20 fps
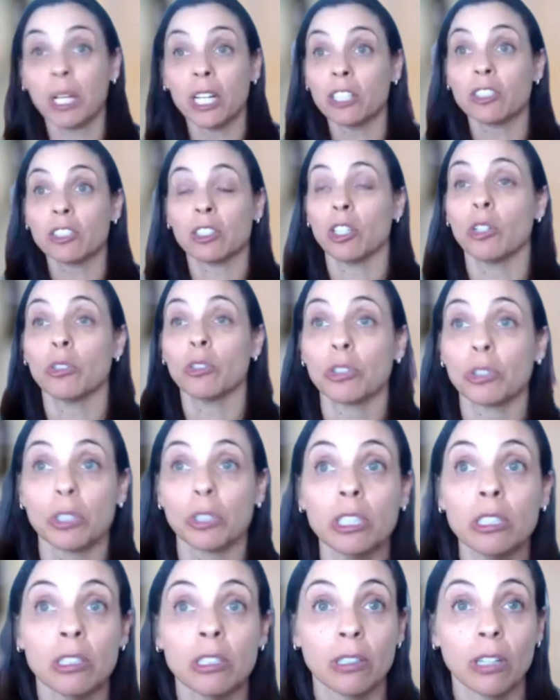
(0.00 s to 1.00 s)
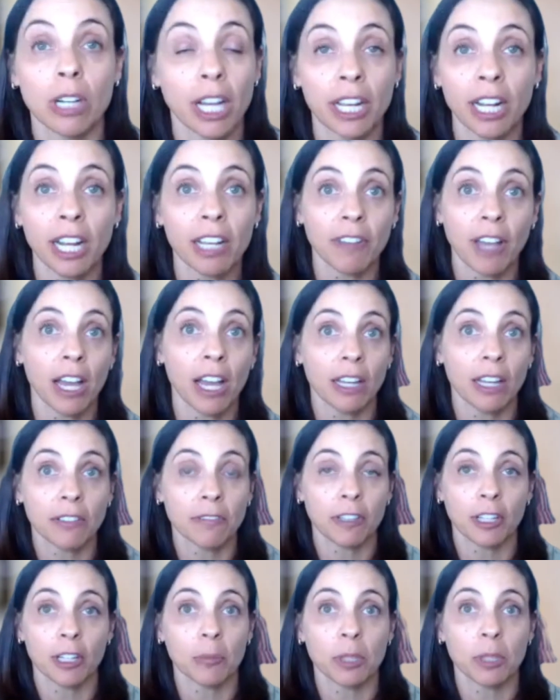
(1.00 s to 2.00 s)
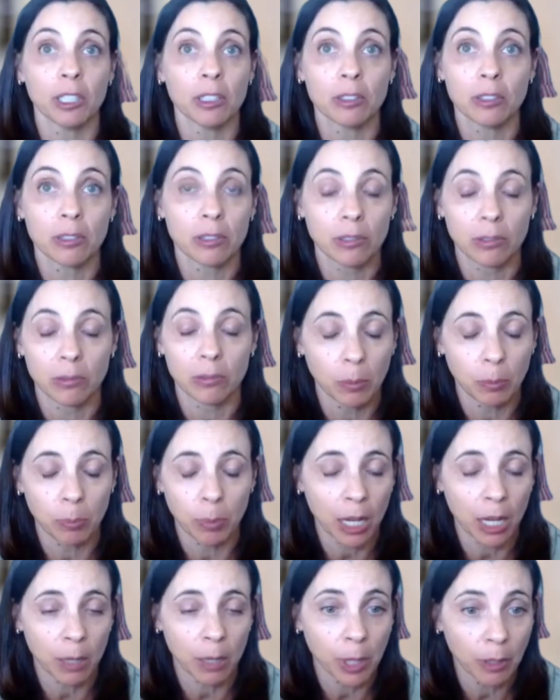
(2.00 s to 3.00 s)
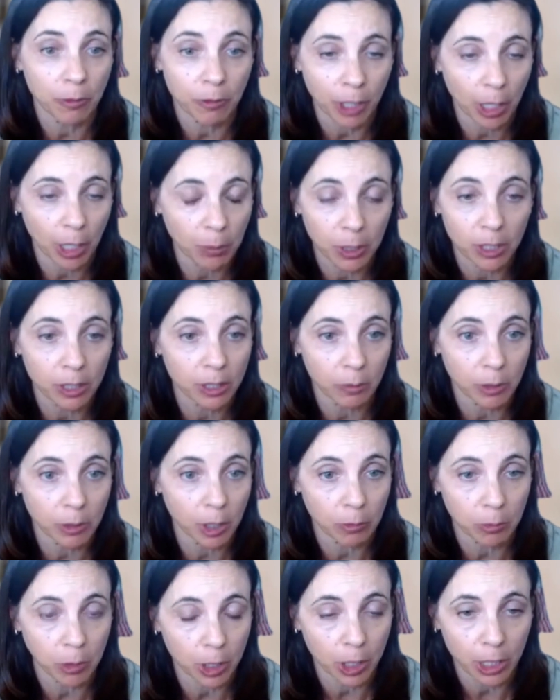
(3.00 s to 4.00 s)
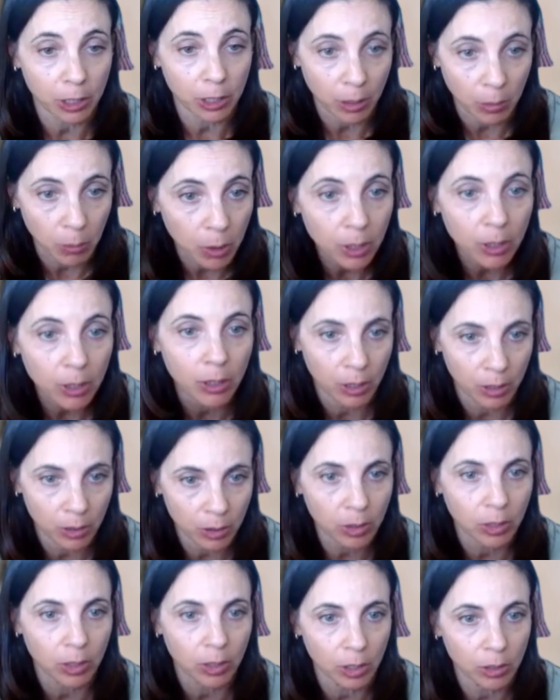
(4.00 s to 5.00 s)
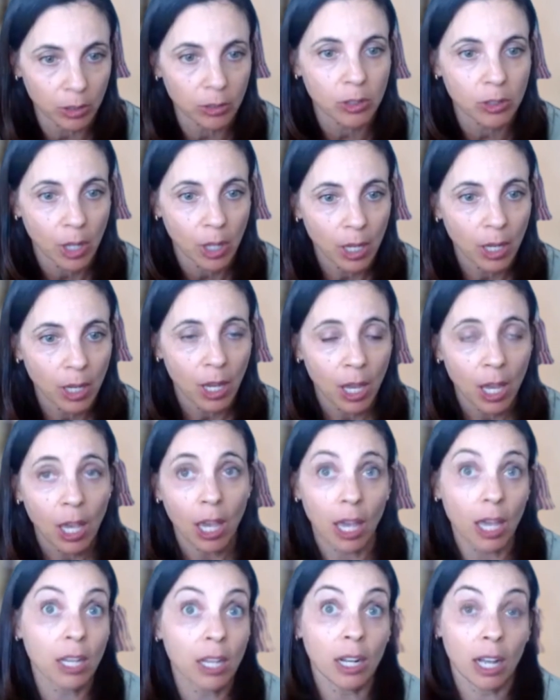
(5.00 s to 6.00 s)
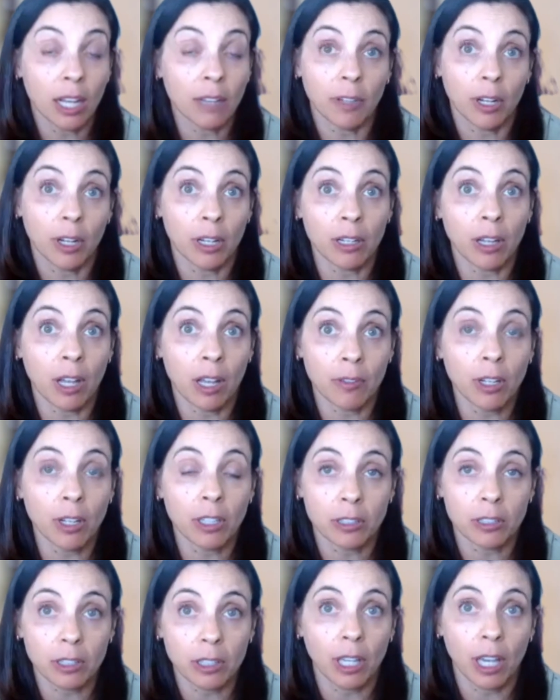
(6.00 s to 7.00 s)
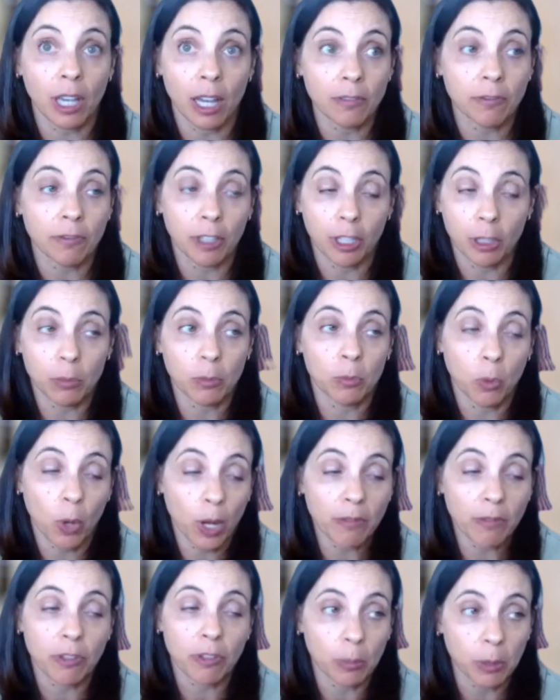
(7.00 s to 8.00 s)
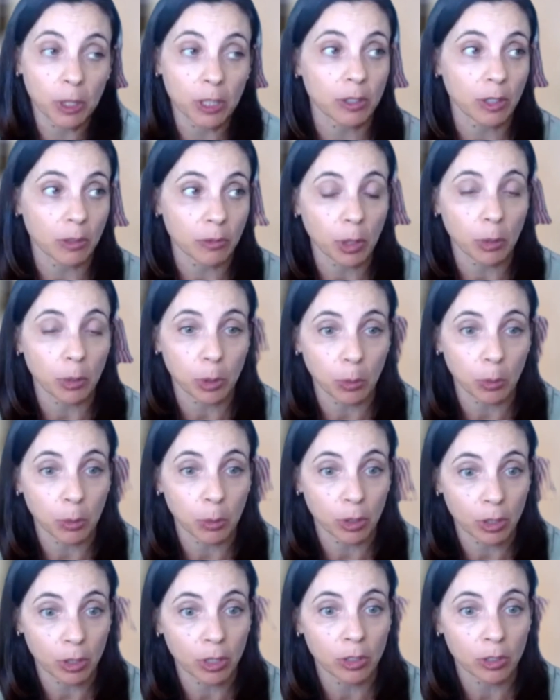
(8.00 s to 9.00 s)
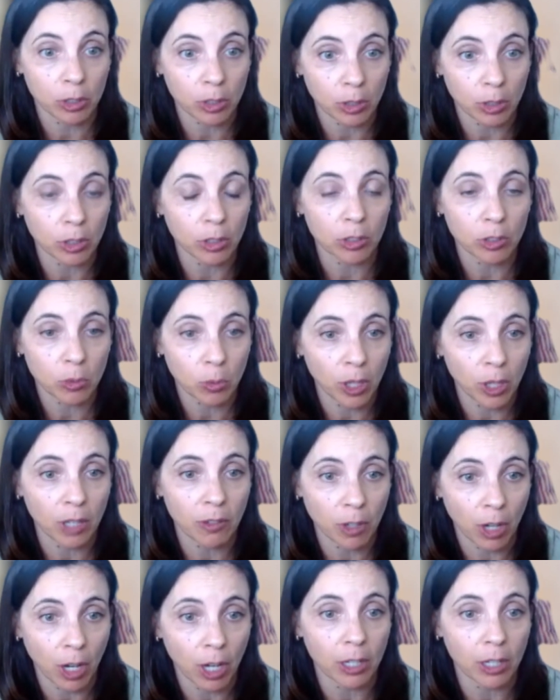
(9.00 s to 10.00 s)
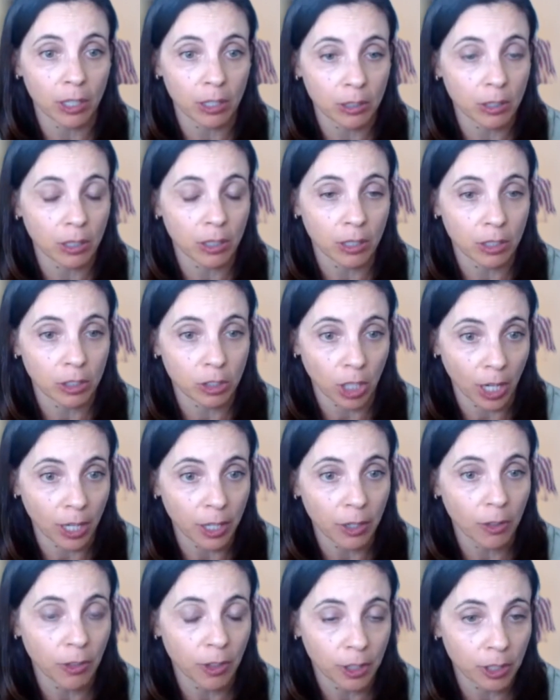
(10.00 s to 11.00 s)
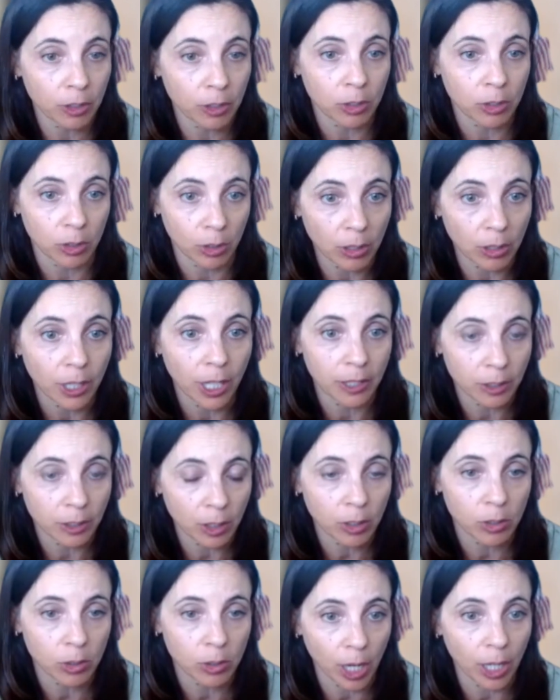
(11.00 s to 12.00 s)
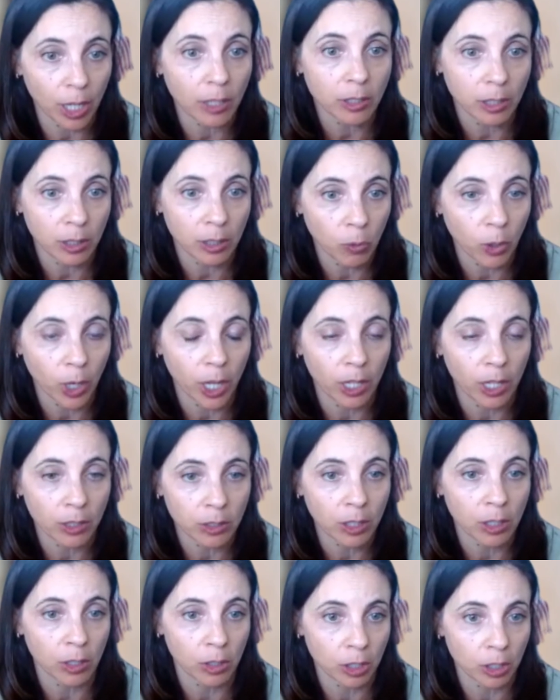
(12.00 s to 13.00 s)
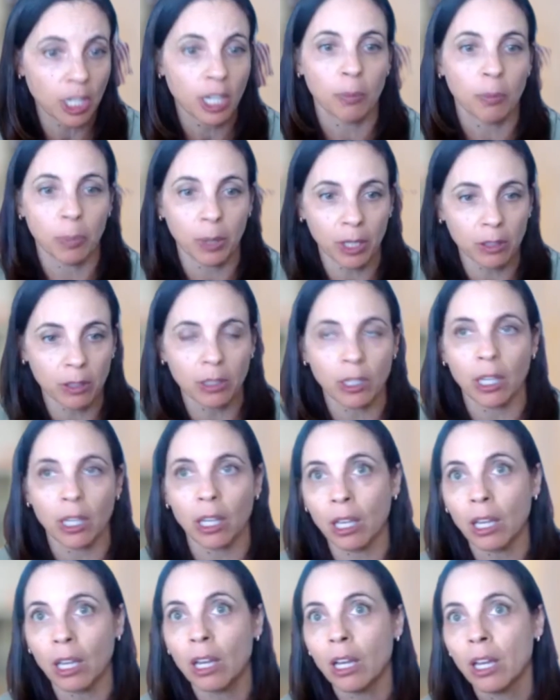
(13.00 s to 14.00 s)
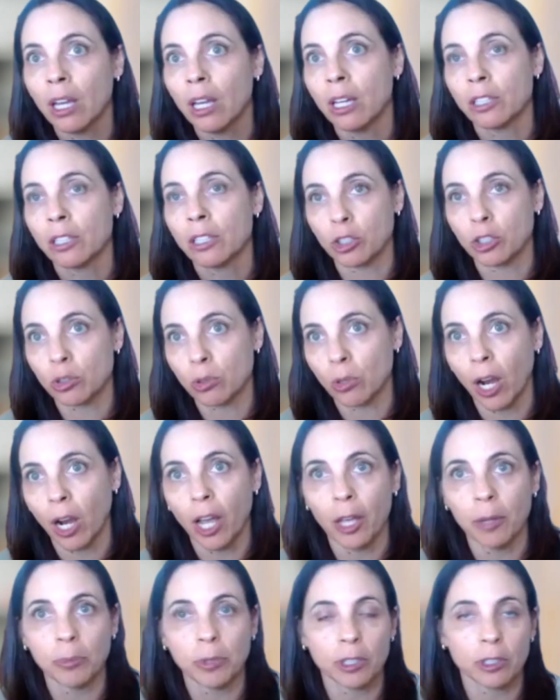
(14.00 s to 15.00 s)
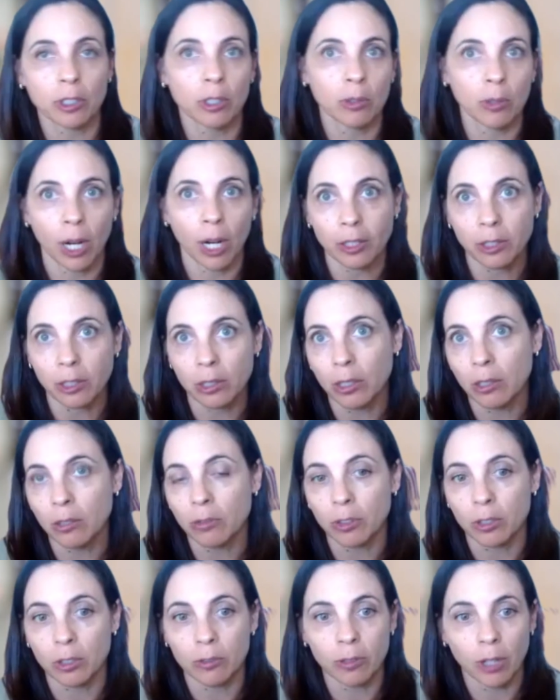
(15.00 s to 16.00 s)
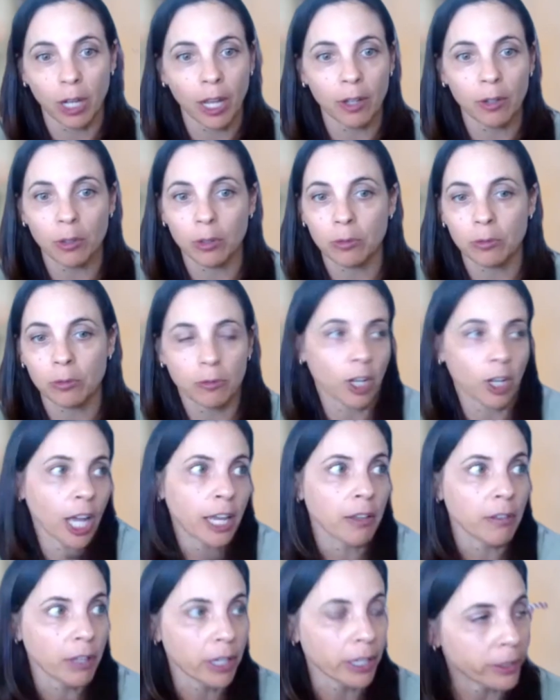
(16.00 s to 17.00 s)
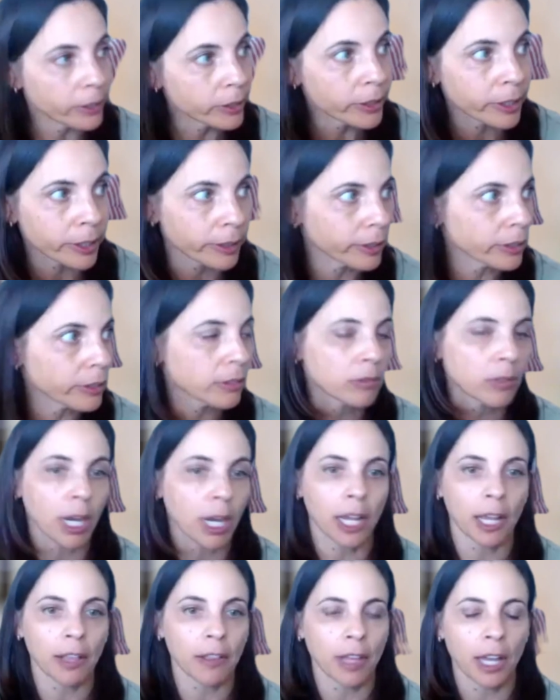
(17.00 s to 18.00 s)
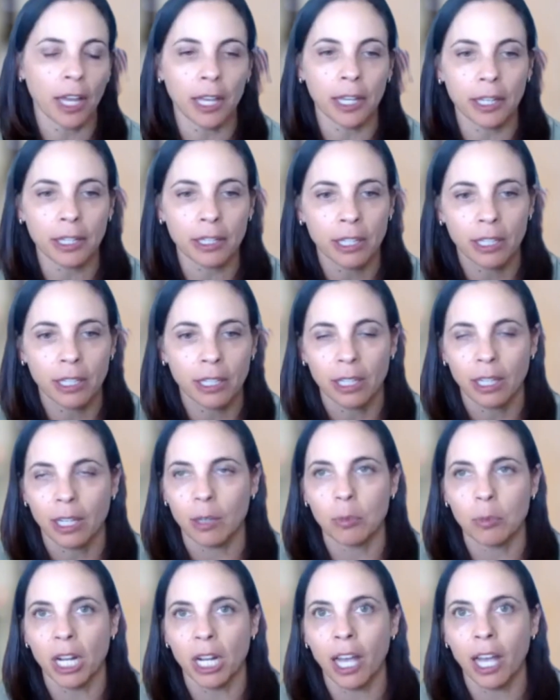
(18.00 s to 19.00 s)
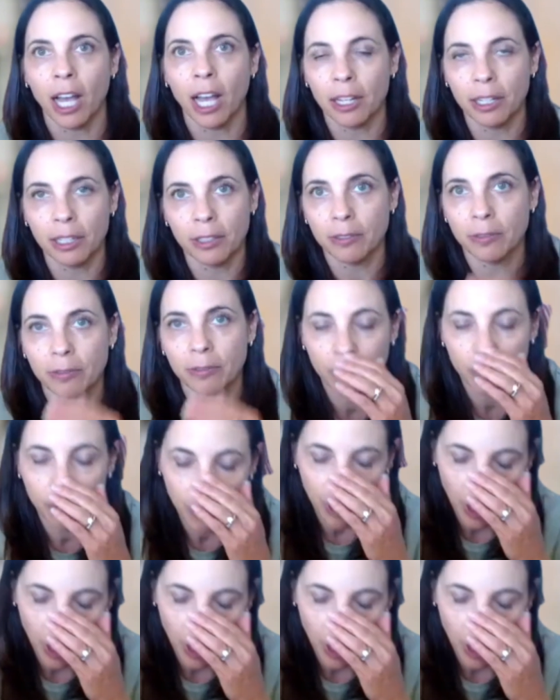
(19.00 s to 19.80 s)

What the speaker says: it, but it's so true. And I've had families, Black and Brown families, lift up very similar concerns. And I've honestly had white families lift up similar concerns when they've got a child that externalizes stress in ways that are typically described as aggressive or violent or right. Like, I mean, I had a